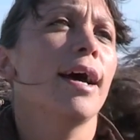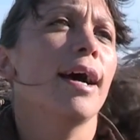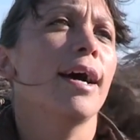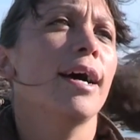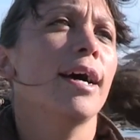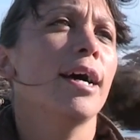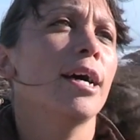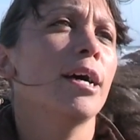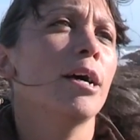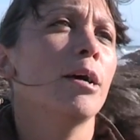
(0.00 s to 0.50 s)

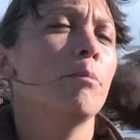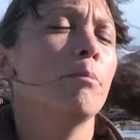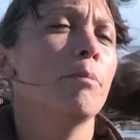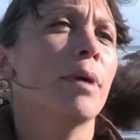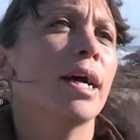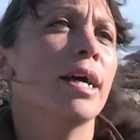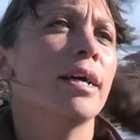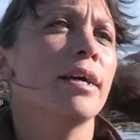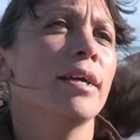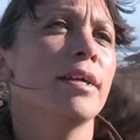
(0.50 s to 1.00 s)
um,
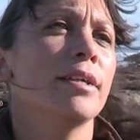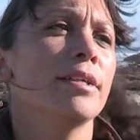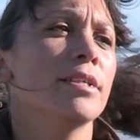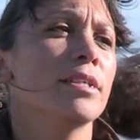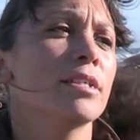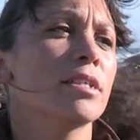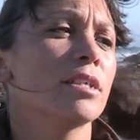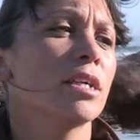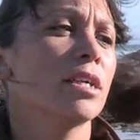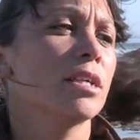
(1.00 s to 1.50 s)

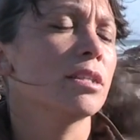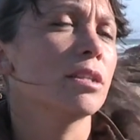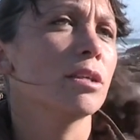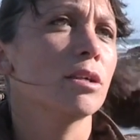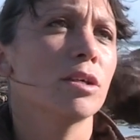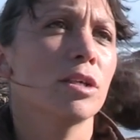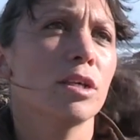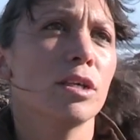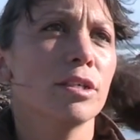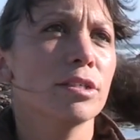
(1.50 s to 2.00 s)
and the